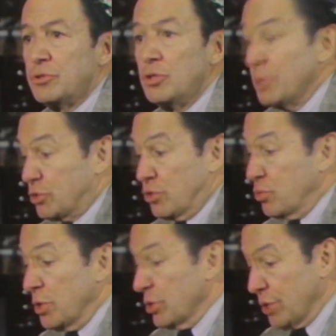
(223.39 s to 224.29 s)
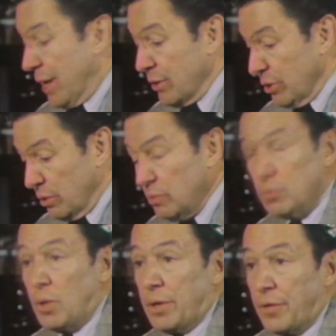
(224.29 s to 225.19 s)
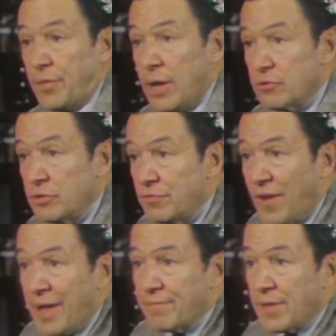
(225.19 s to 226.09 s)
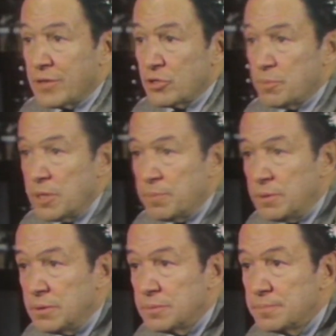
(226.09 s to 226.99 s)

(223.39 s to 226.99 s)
you must have swindled, I don't know, what, 1,000, 5,000 people?